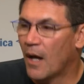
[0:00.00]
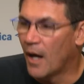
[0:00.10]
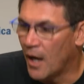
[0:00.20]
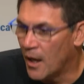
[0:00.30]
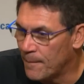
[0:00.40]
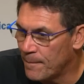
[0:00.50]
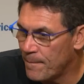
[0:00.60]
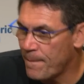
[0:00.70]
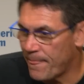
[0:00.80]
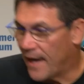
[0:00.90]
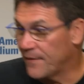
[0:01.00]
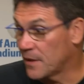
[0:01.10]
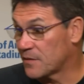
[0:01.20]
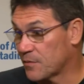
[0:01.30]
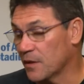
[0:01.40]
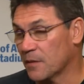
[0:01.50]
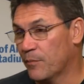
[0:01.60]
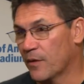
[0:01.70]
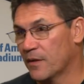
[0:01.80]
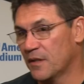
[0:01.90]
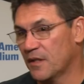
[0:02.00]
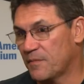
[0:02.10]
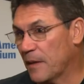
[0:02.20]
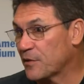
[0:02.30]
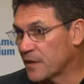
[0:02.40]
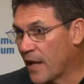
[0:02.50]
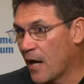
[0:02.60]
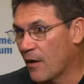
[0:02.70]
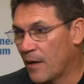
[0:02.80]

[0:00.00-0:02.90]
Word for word: Um, I think it's really important, especially now.